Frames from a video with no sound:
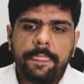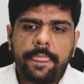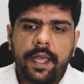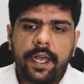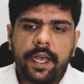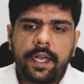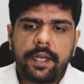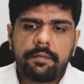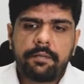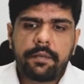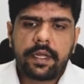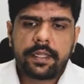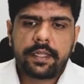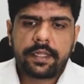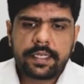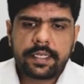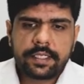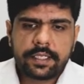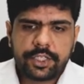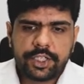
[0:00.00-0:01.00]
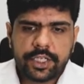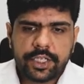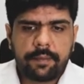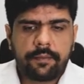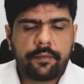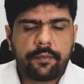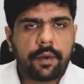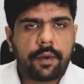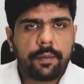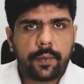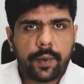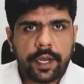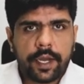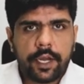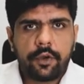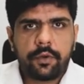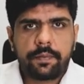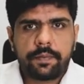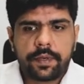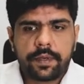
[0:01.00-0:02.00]
Um, this jump from
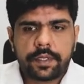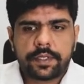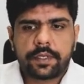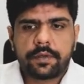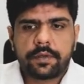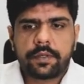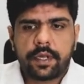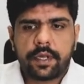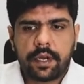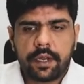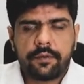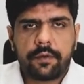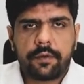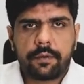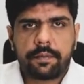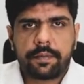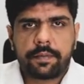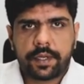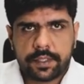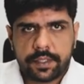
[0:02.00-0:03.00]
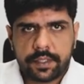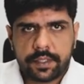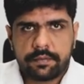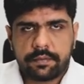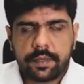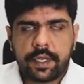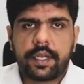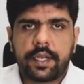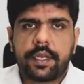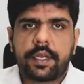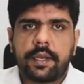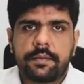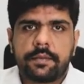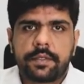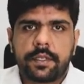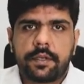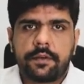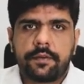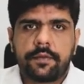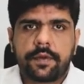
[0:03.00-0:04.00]
22% to 34% in
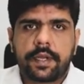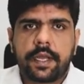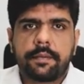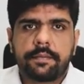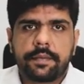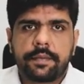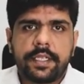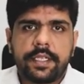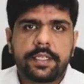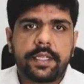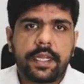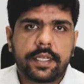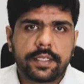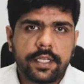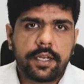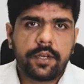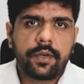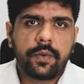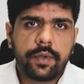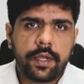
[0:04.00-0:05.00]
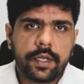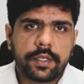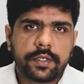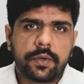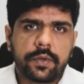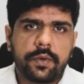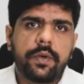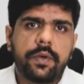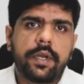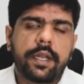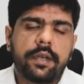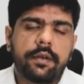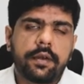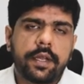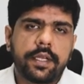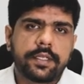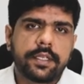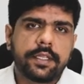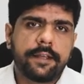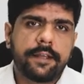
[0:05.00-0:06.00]
terms of companies less than two years old and
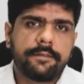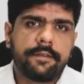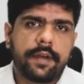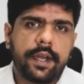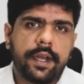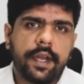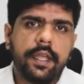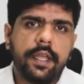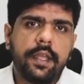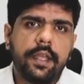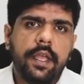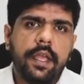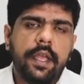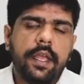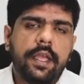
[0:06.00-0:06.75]
raising the funding